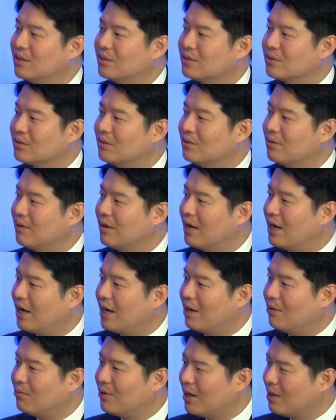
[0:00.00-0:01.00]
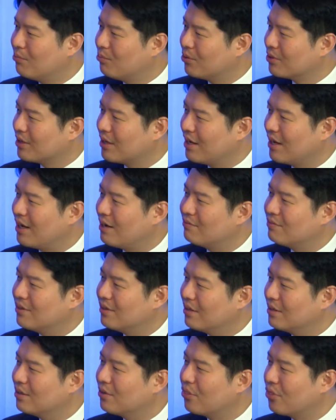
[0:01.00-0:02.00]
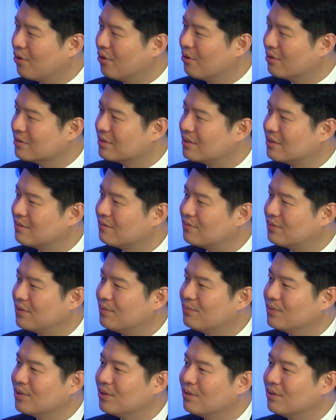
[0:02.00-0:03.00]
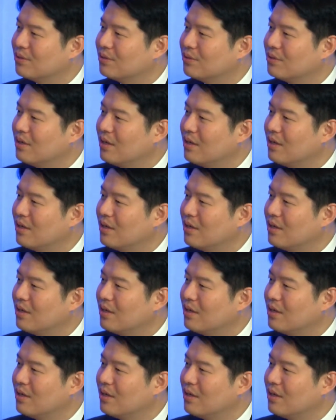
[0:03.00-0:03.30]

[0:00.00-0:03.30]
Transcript: So I want to have a little thought from you